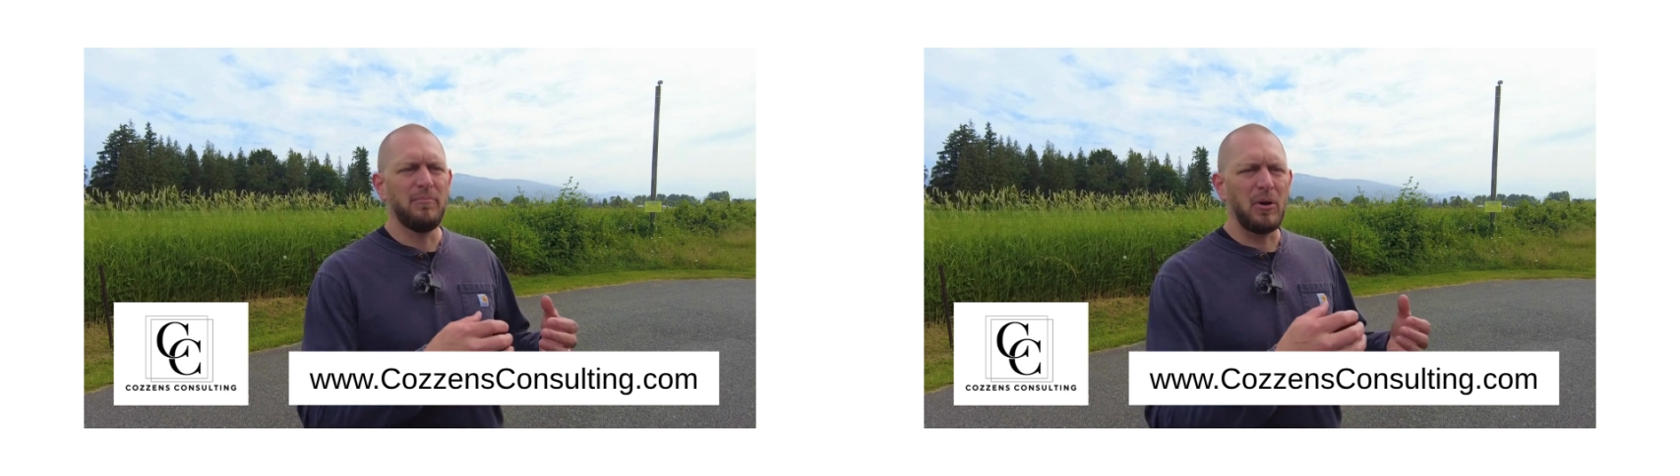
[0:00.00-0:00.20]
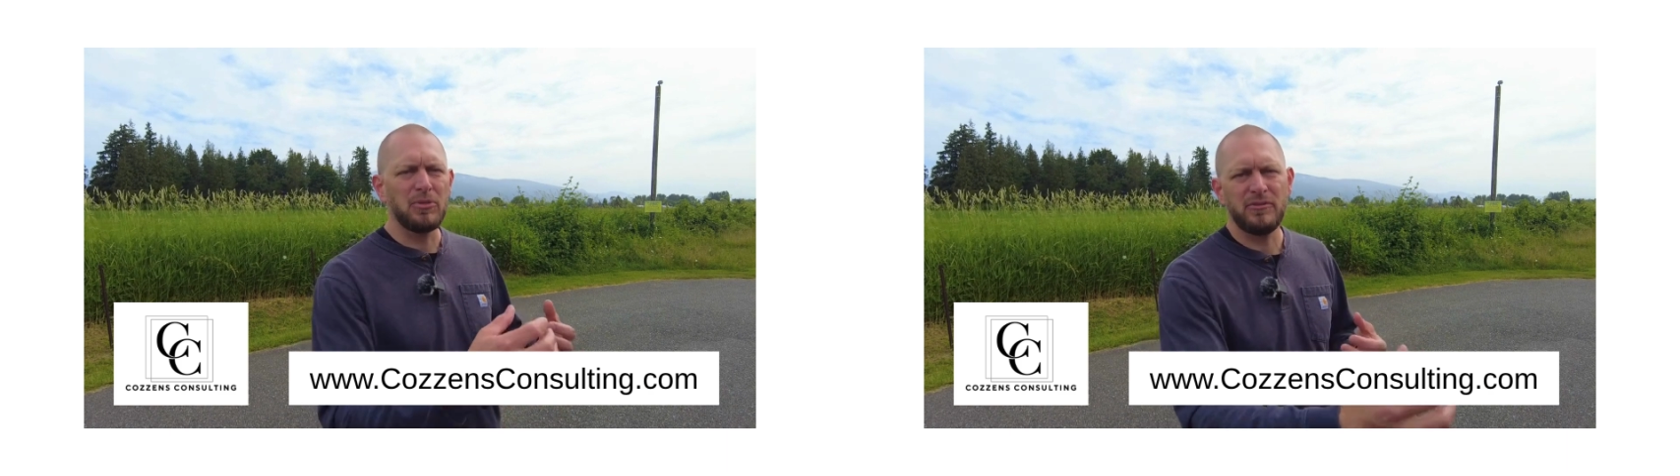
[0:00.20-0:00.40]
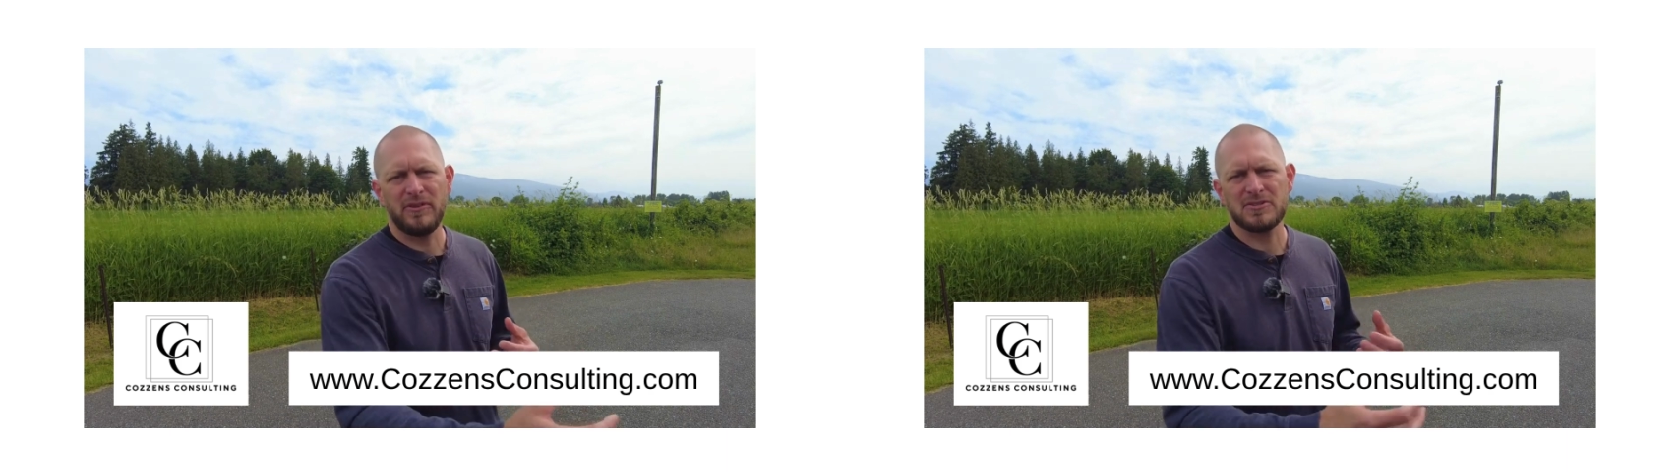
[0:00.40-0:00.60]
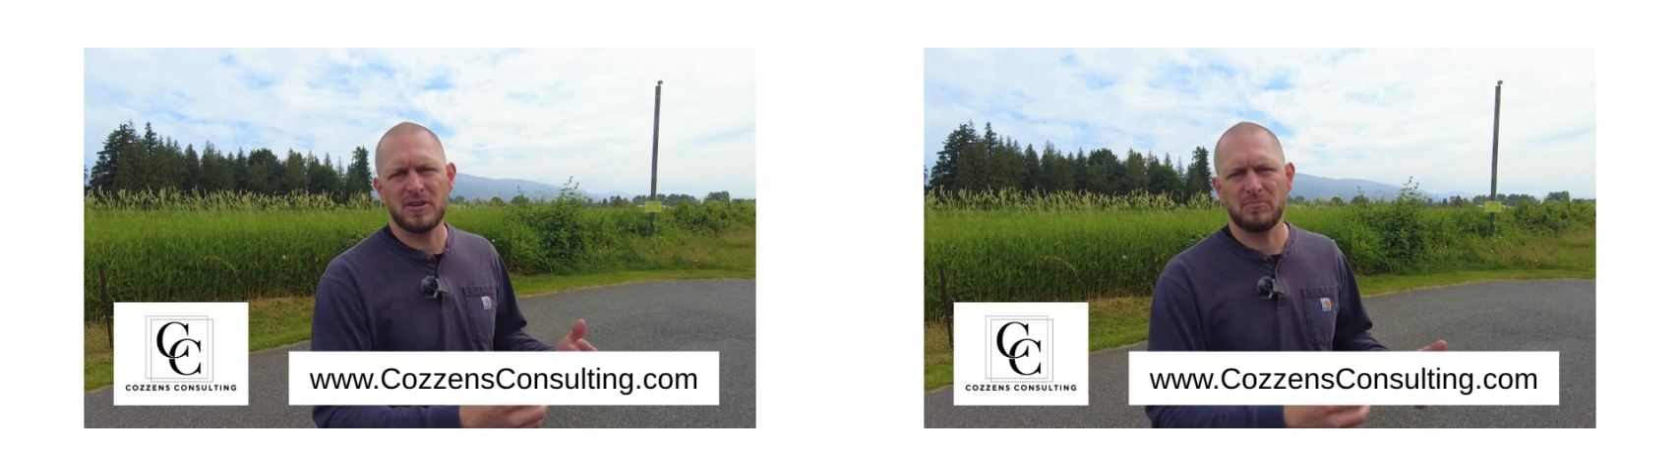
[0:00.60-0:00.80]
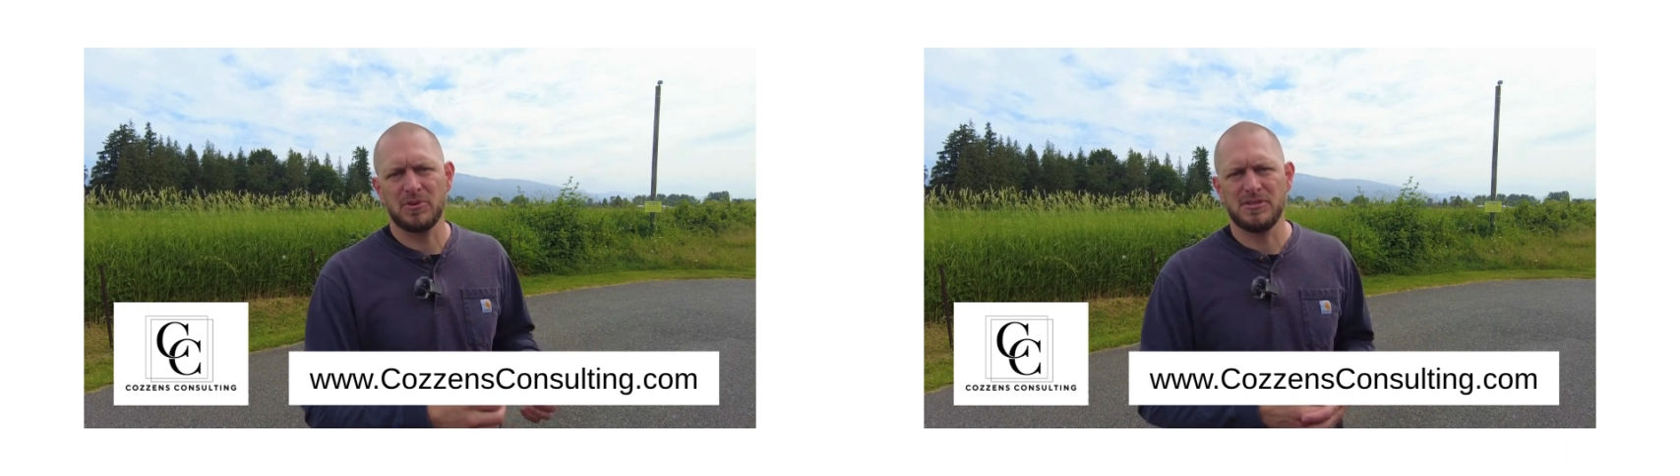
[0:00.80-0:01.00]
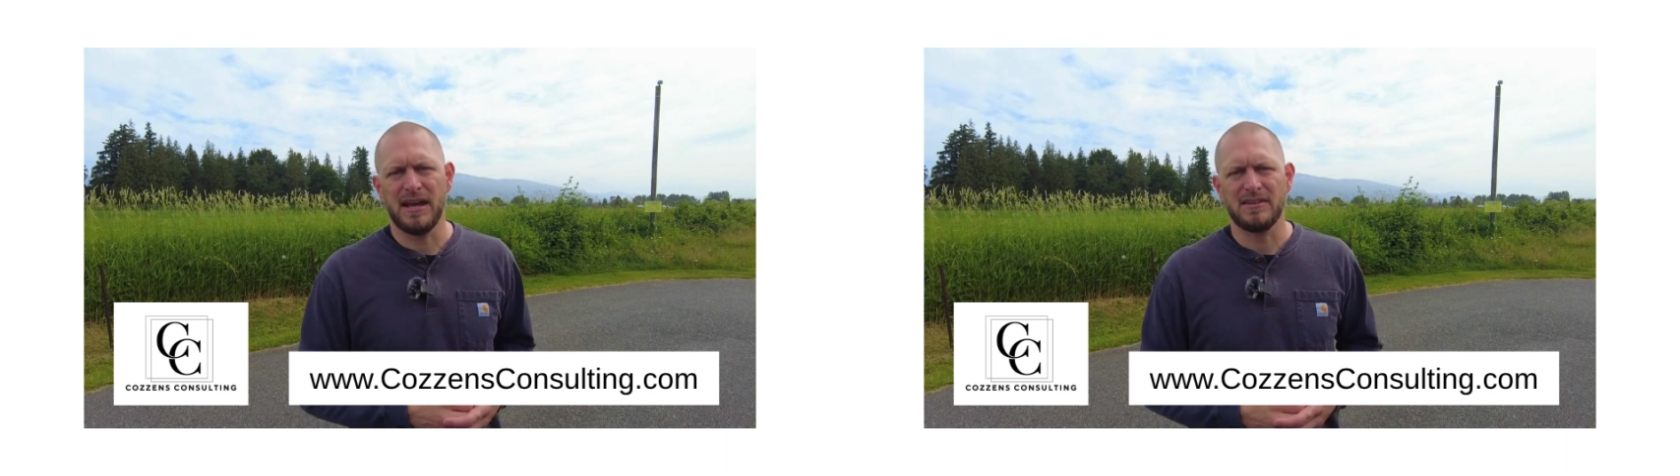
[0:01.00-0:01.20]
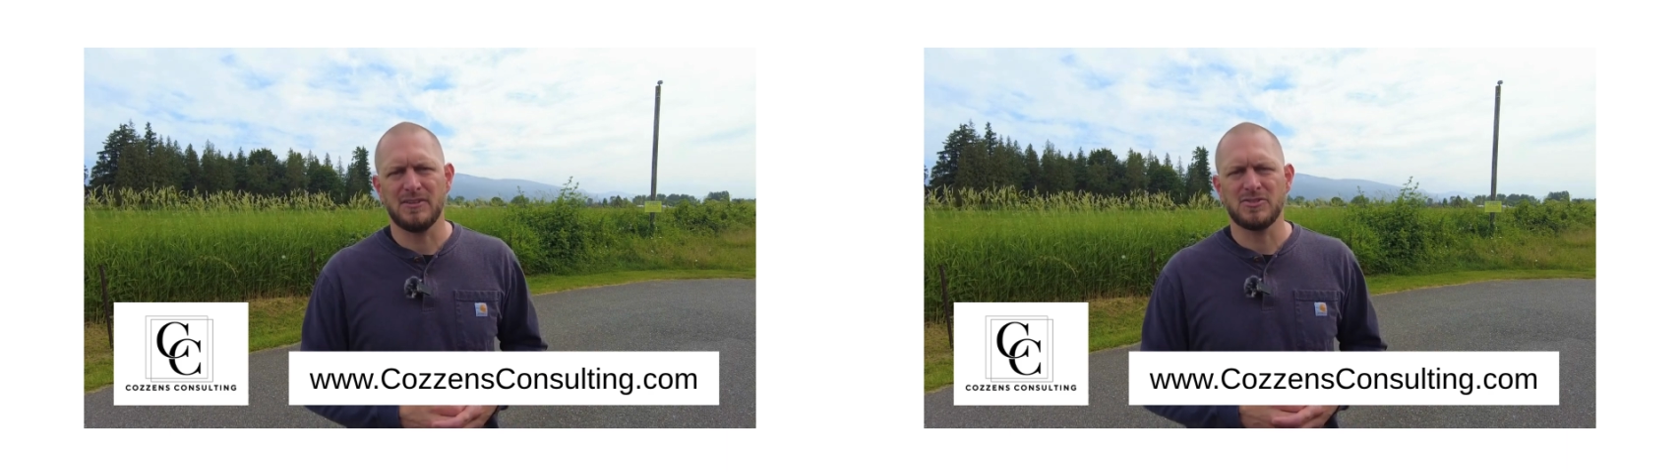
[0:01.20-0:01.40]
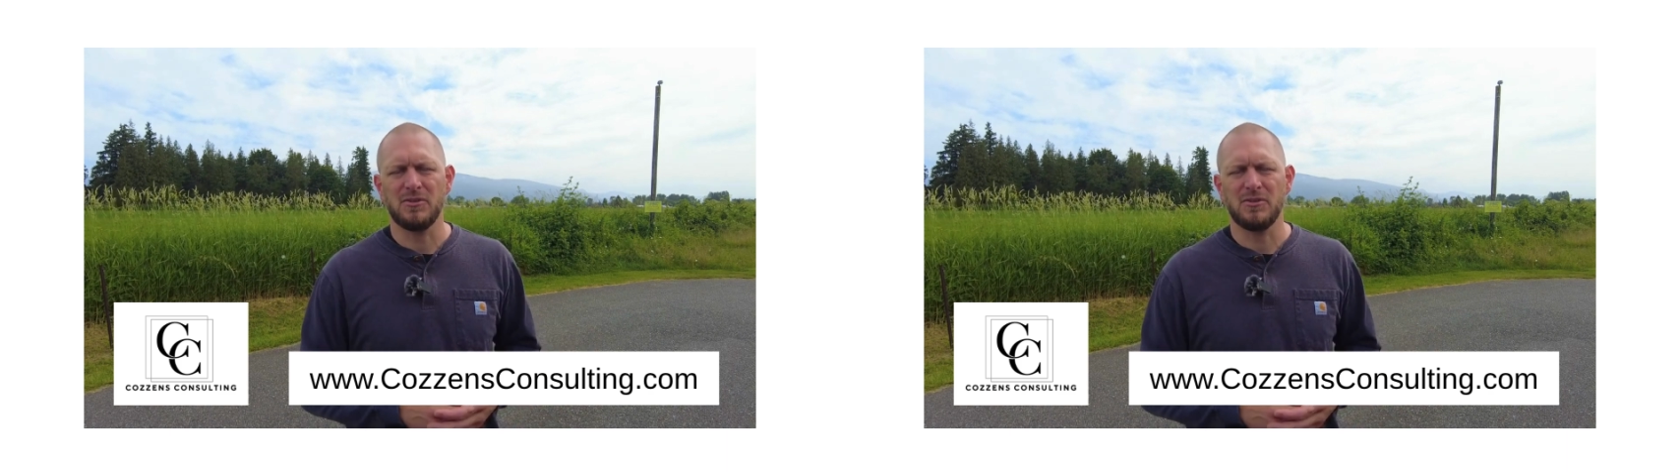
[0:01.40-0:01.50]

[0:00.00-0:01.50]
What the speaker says: both of us are protected.